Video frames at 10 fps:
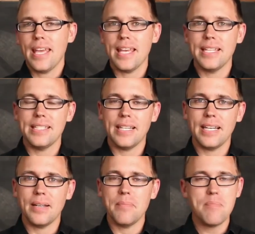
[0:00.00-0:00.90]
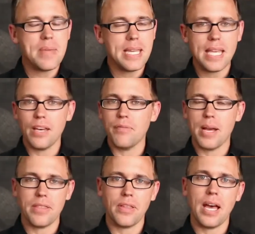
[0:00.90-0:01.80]
And many of
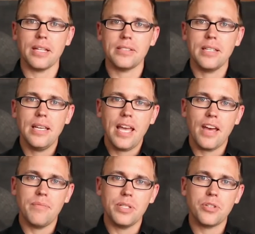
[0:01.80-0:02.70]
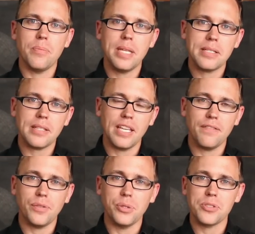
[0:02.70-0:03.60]
my thoughts have been tremendously
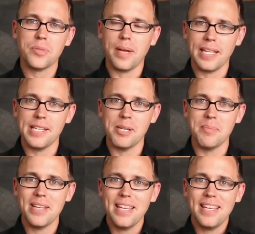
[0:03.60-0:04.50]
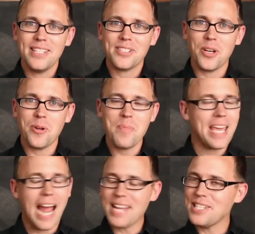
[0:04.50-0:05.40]
influenced by him. So,
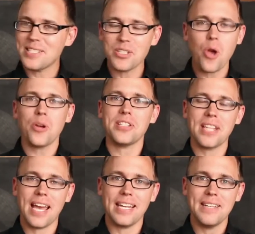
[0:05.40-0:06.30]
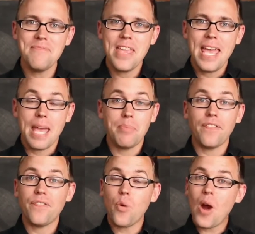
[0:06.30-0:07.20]
man, I'm just so excited. And
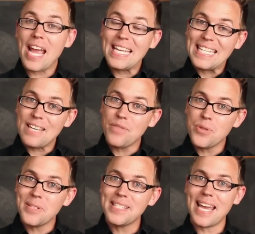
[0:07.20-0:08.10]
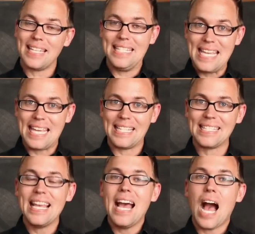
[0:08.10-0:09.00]
before I give you the
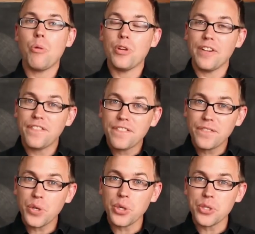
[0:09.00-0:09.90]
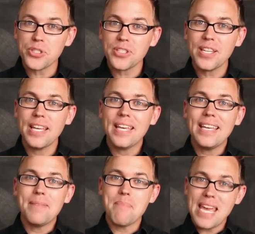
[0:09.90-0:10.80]
techniques, I want to first
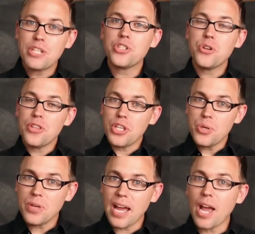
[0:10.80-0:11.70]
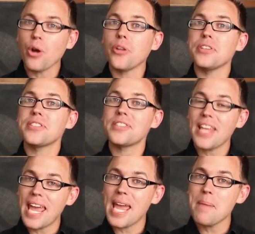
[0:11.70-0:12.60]
make sure that you and I are on the
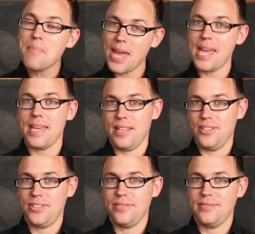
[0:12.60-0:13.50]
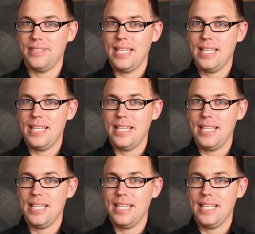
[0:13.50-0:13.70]
same page.